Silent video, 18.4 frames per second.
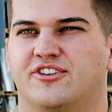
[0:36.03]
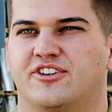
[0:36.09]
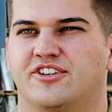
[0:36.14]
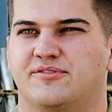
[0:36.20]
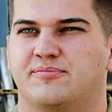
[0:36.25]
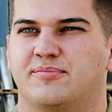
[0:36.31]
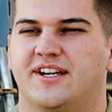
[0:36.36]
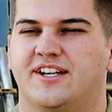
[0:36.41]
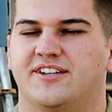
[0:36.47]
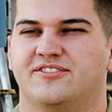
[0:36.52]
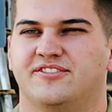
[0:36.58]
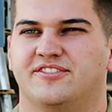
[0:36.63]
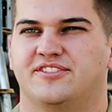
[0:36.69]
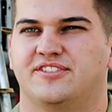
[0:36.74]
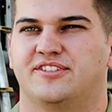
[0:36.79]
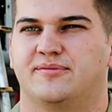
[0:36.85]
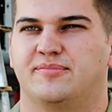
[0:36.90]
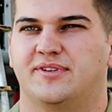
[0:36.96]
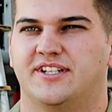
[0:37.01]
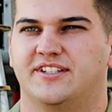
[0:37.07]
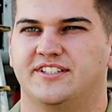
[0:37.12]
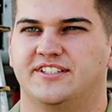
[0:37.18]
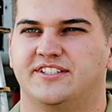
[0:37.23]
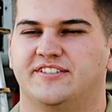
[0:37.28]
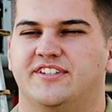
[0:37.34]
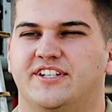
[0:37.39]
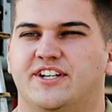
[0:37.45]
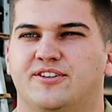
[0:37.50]
crushed panels on the belly
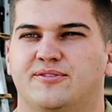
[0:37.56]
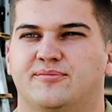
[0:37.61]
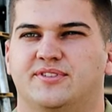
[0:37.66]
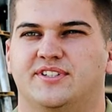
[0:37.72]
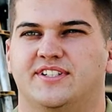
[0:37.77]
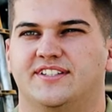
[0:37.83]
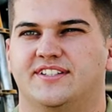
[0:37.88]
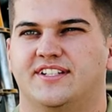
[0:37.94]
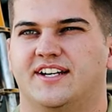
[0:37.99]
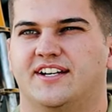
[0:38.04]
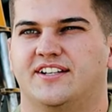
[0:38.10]
of the airplane that